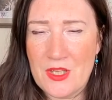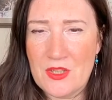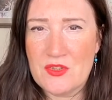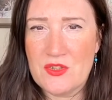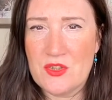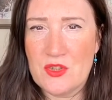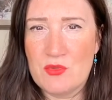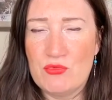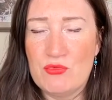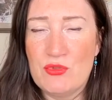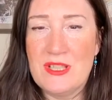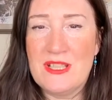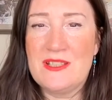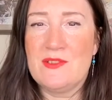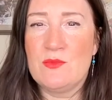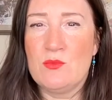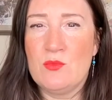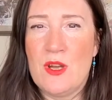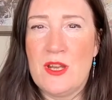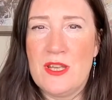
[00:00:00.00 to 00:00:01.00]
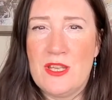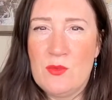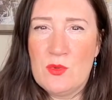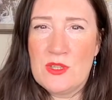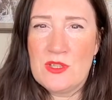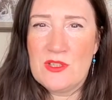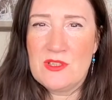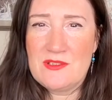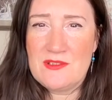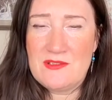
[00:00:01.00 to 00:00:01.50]
So the reason why you
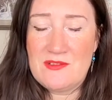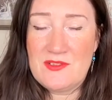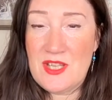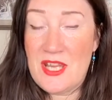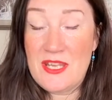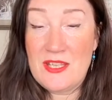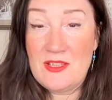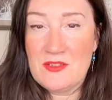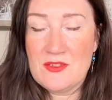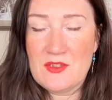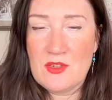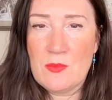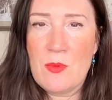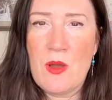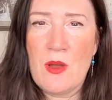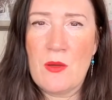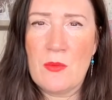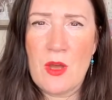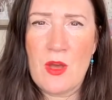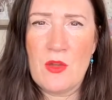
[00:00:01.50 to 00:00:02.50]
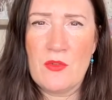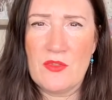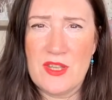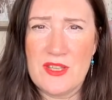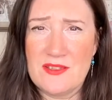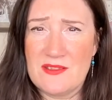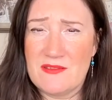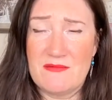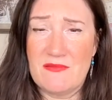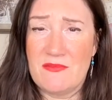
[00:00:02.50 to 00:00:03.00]
want to take us up on
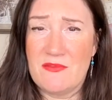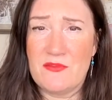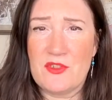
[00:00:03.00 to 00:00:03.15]
this